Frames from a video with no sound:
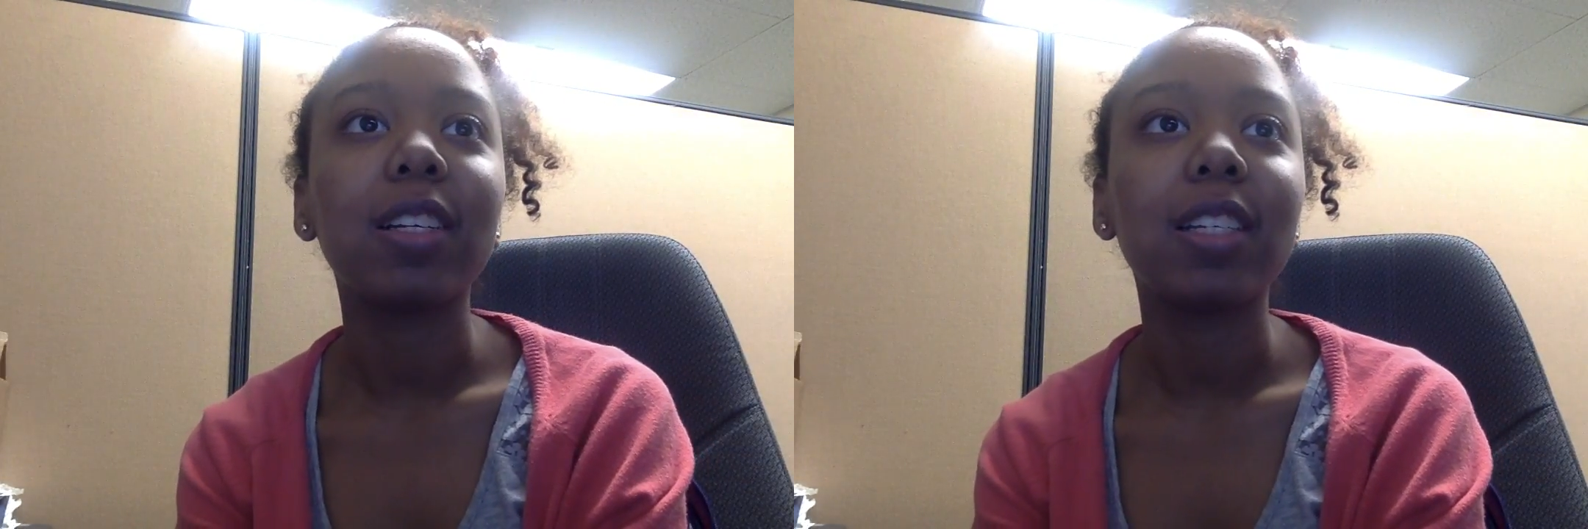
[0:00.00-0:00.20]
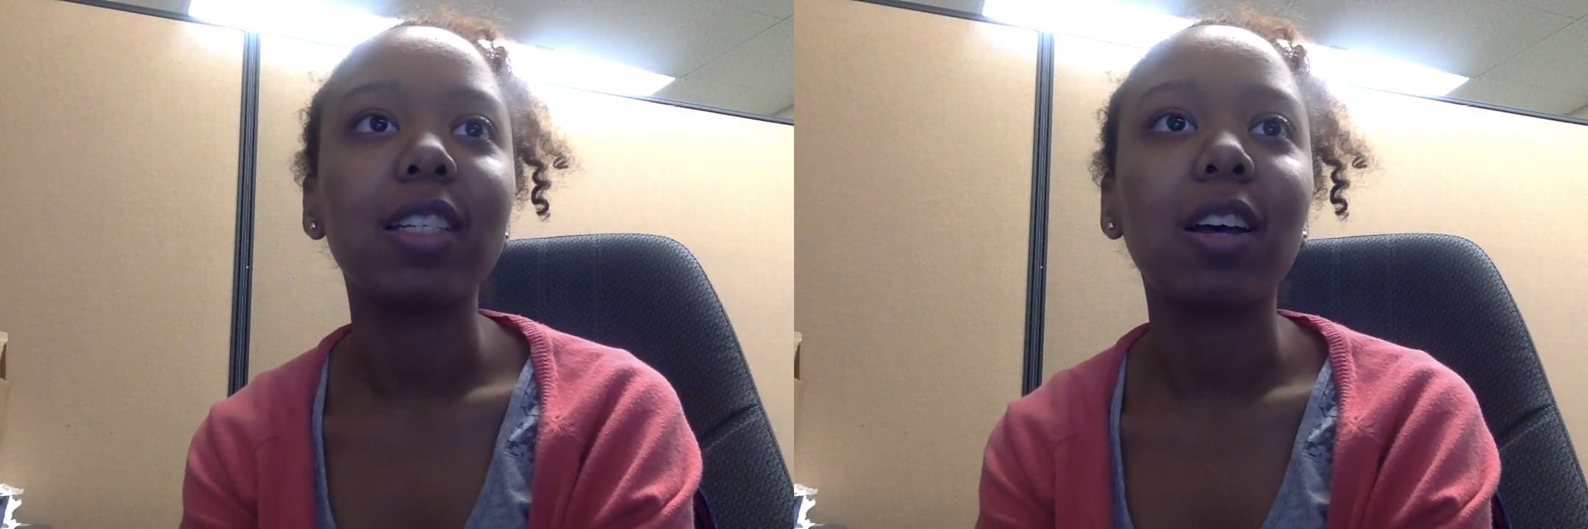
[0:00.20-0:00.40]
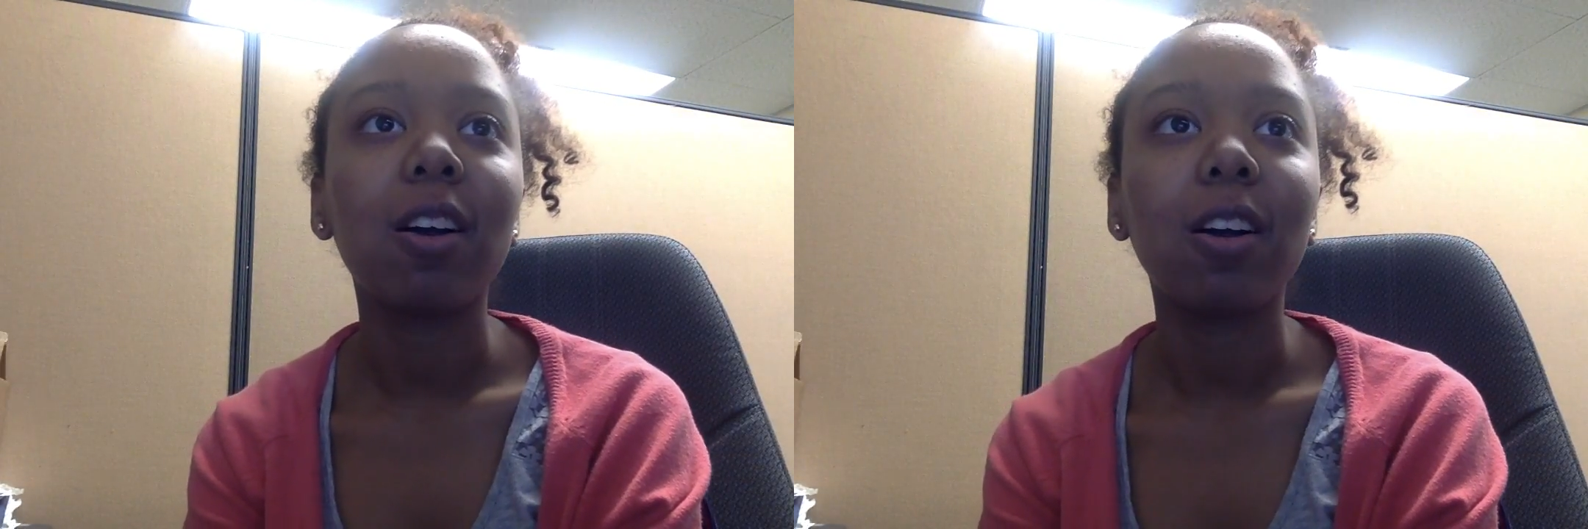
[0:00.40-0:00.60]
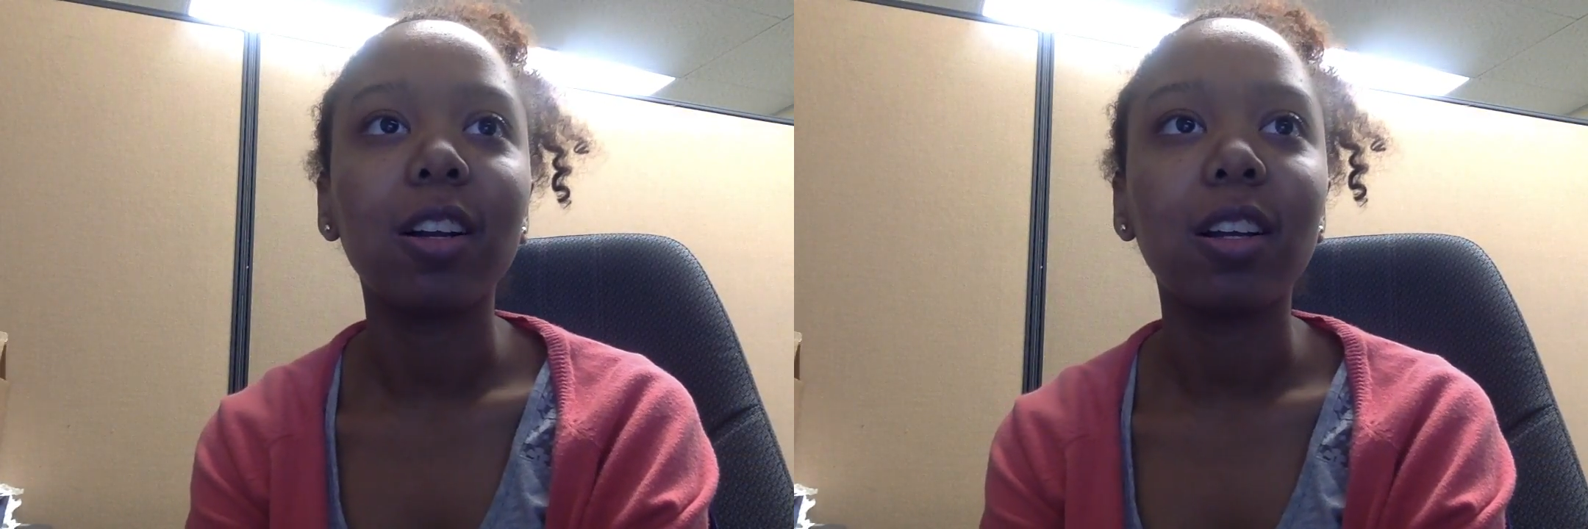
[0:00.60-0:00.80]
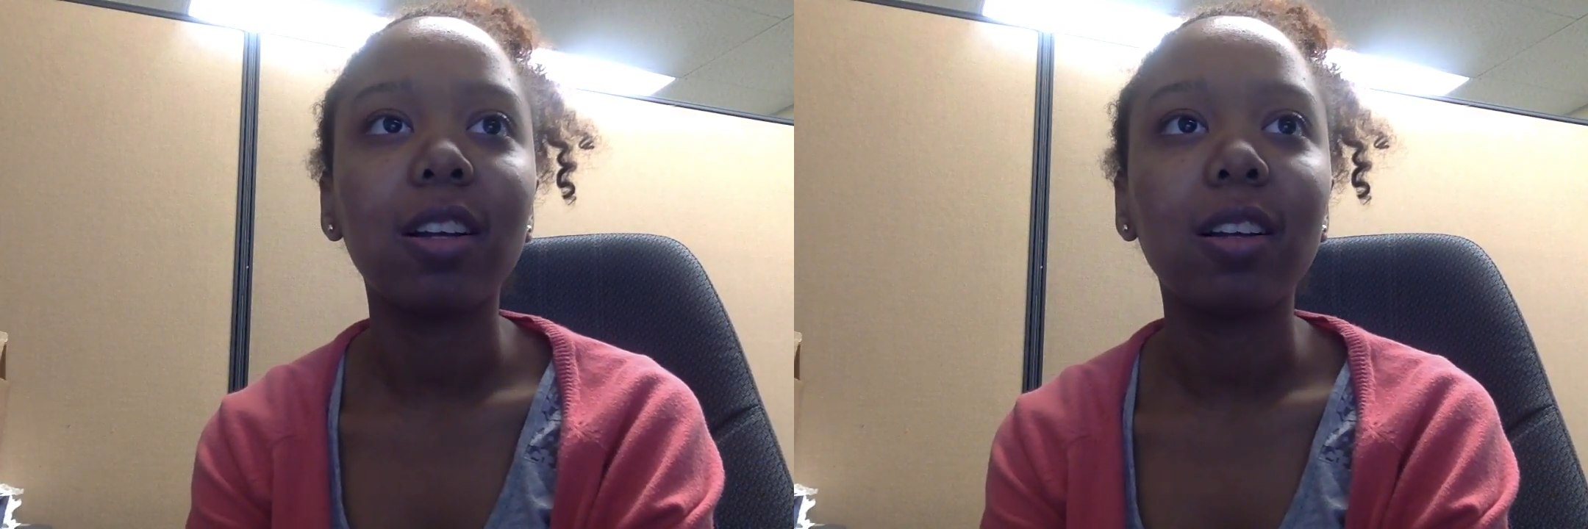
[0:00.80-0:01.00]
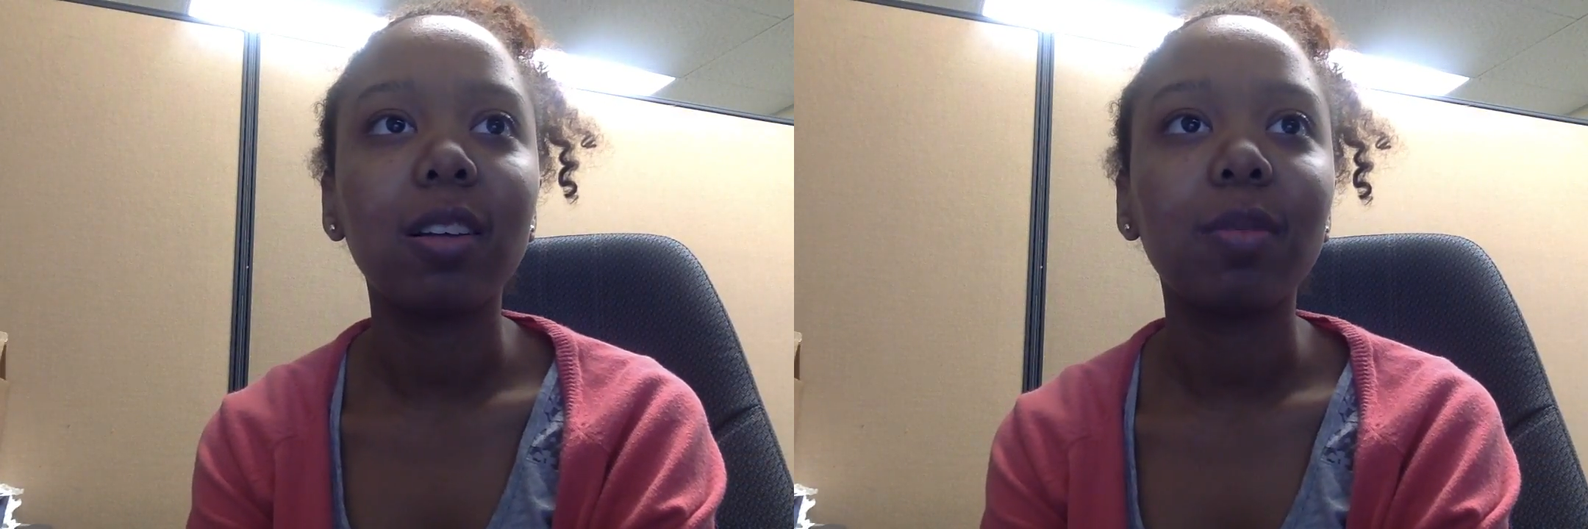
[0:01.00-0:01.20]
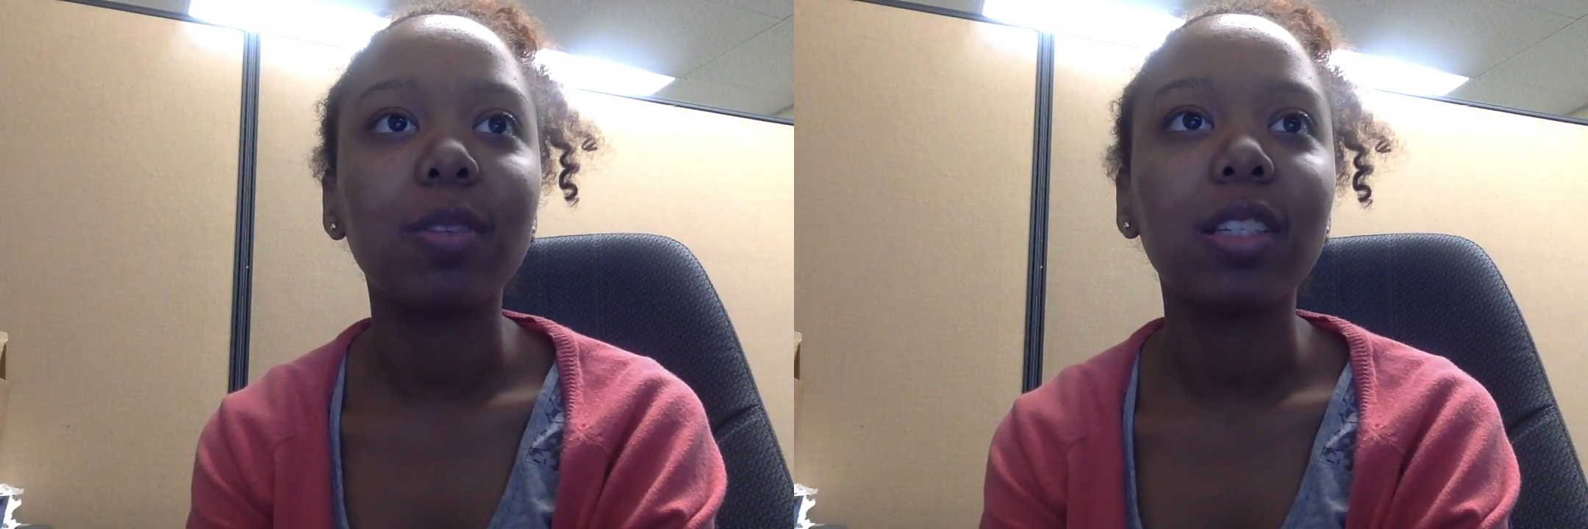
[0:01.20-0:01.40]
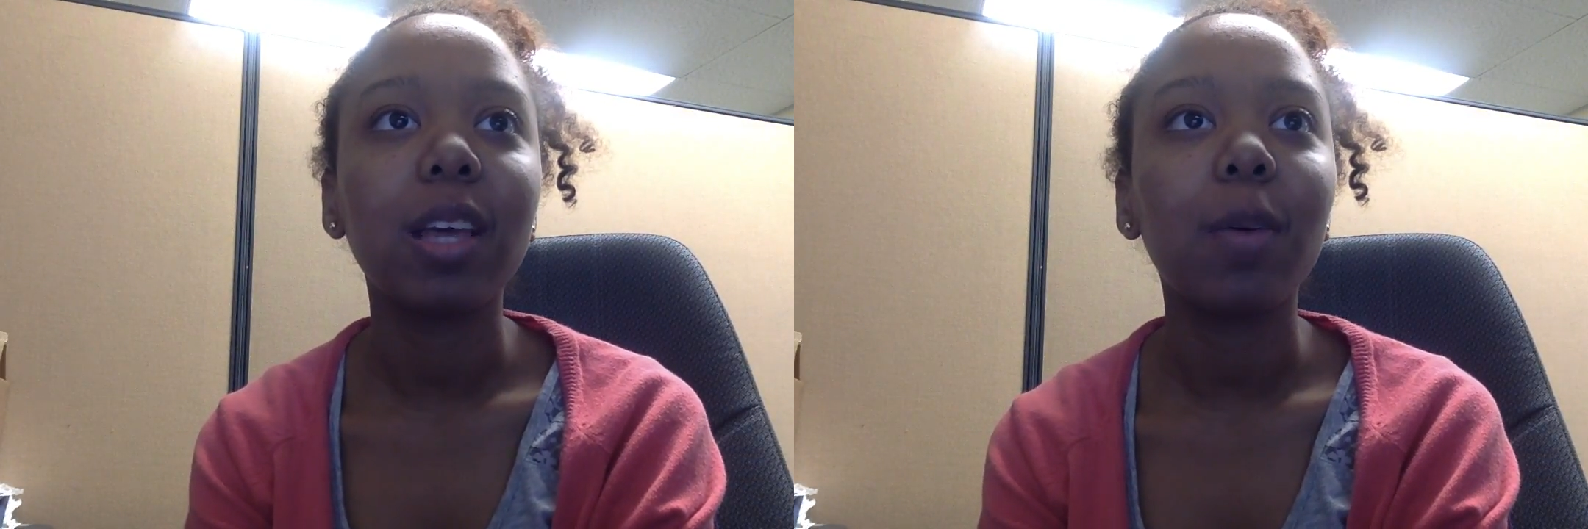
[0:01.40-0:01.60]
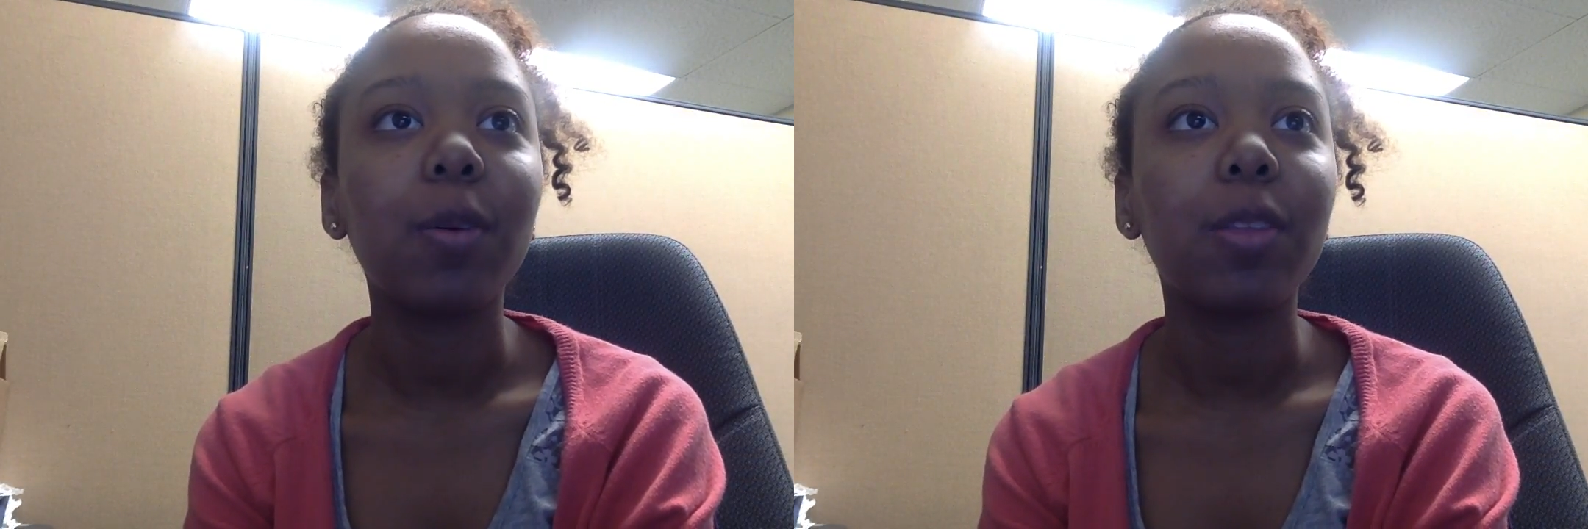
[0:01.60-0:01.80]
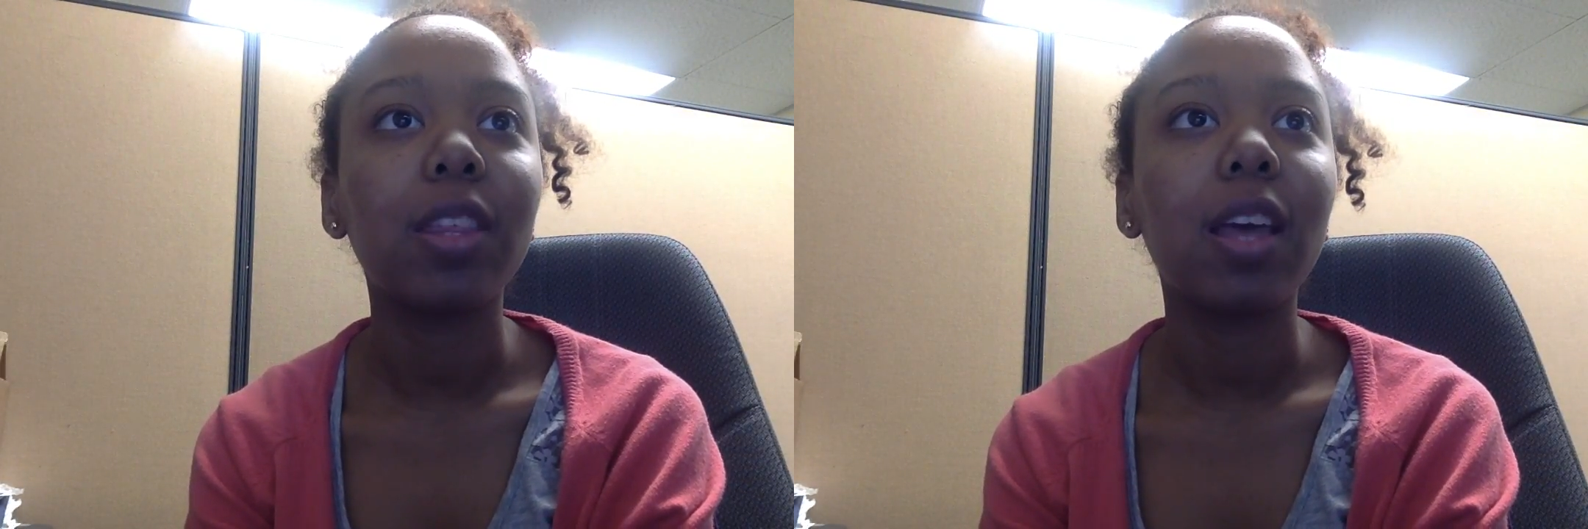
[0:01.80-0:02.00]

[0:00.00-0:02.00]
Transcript: is hard to say with